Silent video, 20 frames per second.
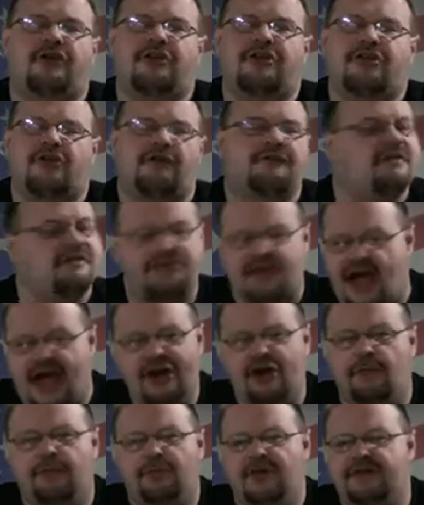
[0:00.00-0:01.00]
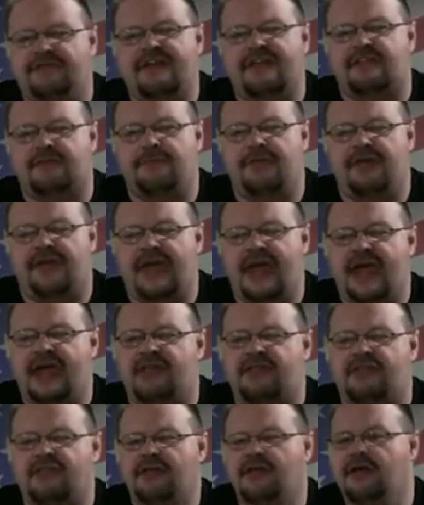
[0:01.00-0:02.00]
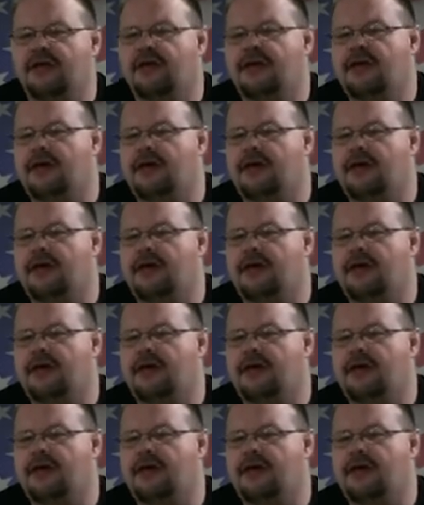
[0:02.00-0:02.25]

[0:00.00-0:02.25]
conservatives. I don't believe that to be the case.